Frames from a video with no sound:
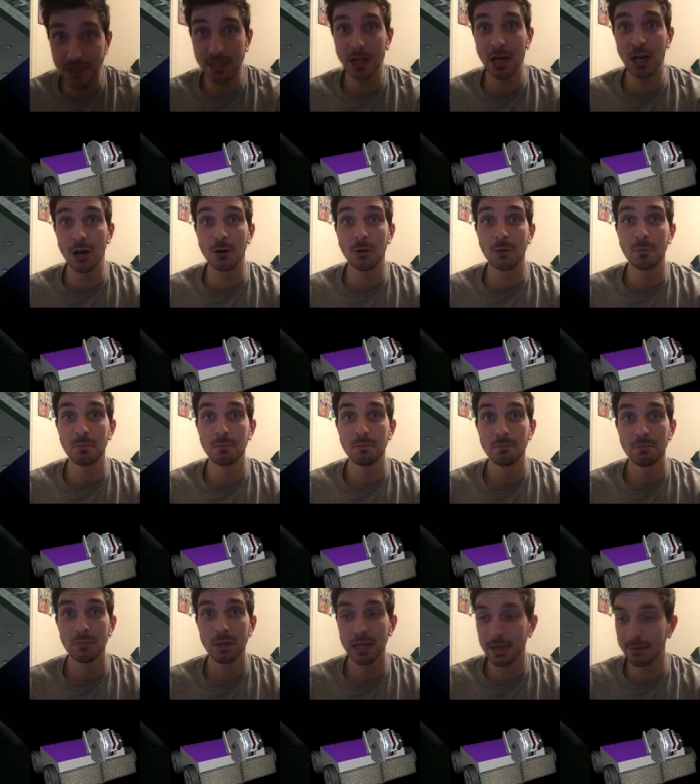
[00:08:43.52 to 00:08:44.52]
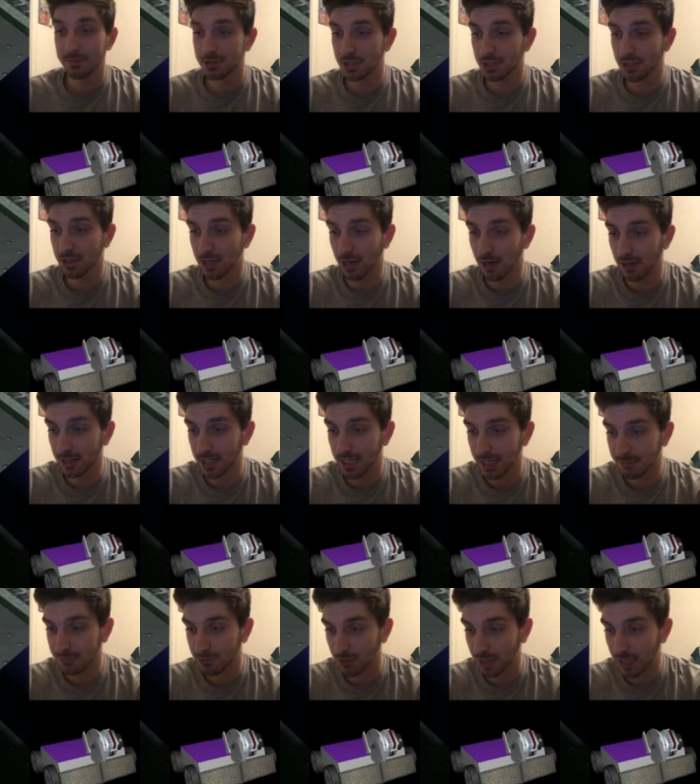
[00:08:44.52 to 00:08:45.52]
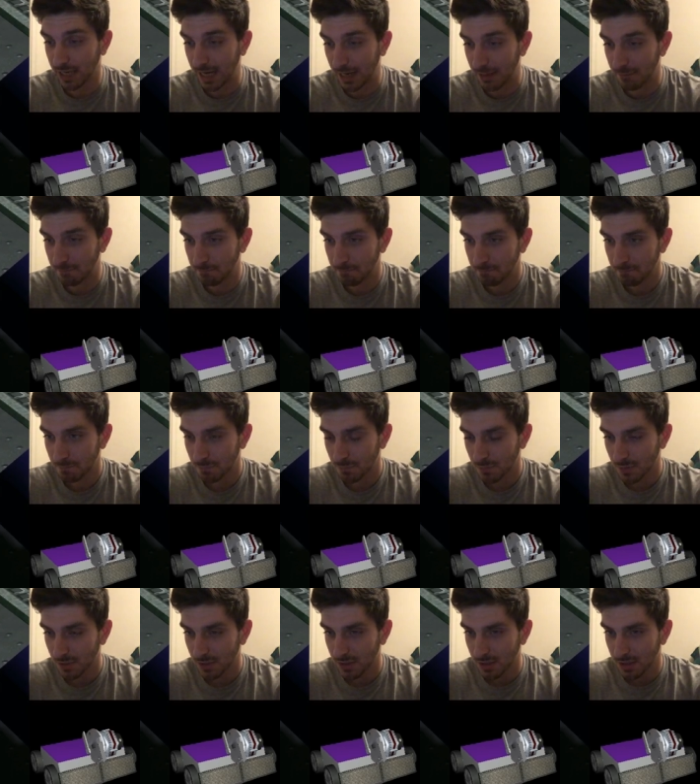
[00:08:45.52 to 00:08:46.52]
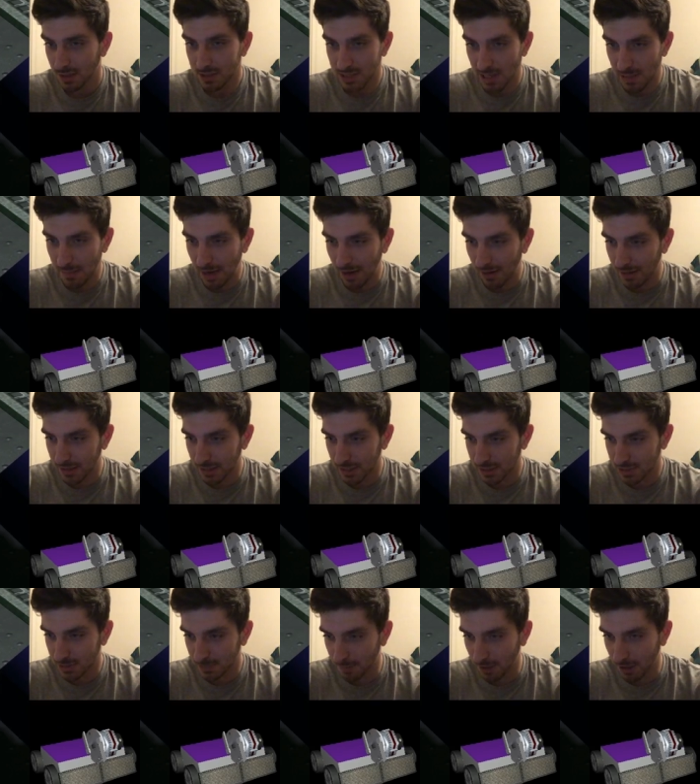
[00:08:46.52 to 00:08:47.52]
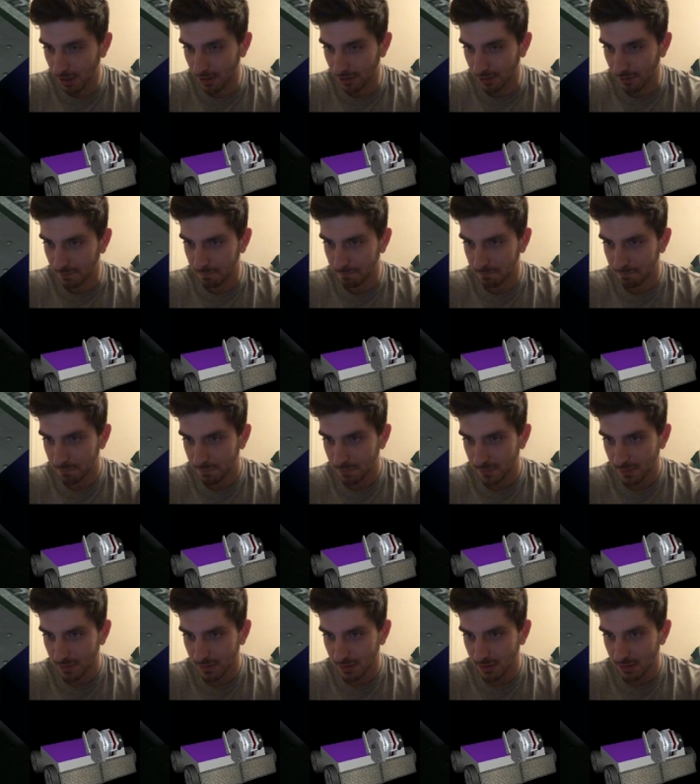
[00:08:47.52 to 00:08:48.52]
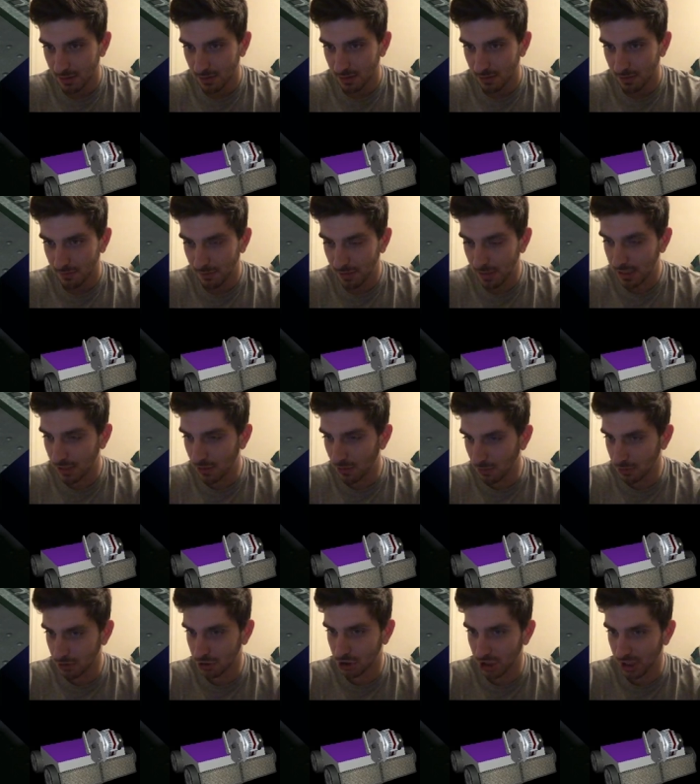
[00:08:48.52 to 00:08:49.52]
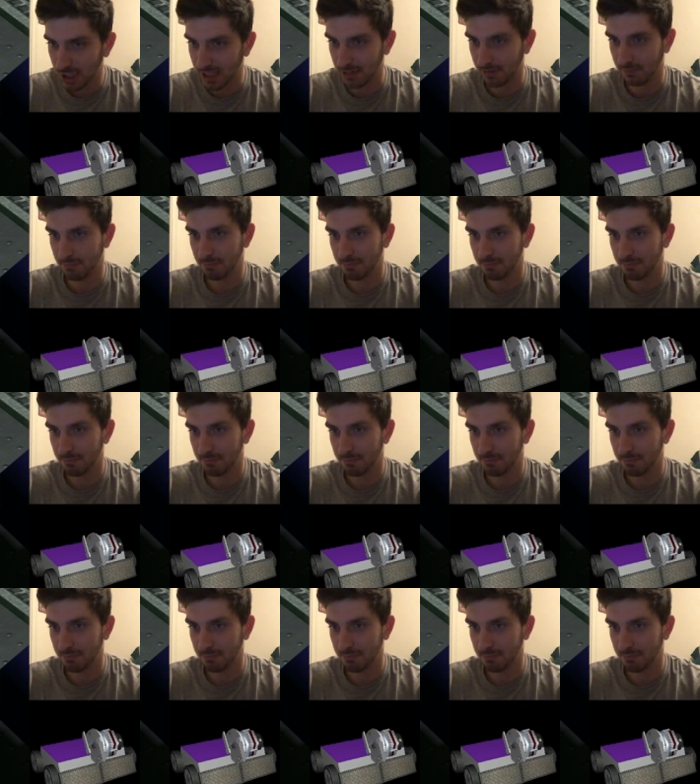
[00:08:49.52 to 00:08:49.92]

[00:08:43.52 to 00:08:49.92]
and, oh, and I was gonna call it after that. Somehow I lost a part. Fucking horseshit.